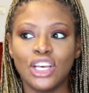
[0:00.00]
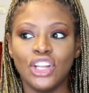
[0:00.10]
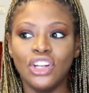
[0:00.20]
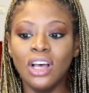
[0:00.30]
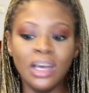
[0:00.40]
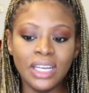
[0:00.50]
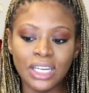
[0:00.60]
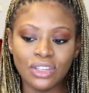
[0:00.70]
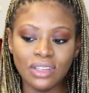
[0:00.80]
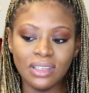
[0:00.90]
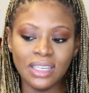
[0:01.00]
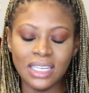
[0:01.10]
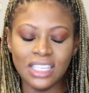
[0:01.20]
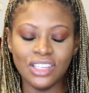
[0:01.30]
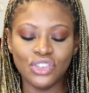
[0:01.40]
learning,
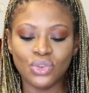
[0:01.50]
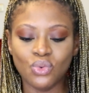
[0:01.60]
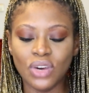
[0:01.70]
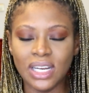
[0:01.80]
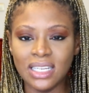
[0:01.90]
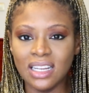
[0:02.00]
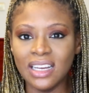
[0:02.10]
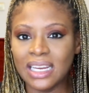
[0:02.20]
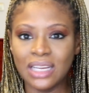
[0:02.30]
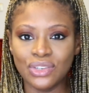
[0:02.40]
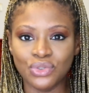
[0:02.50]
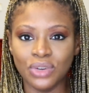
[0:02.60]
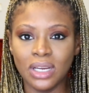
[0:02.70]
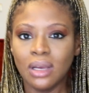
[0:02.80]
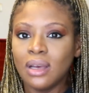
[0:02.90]
he is in school and he's learning
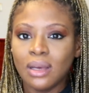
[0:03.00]
history,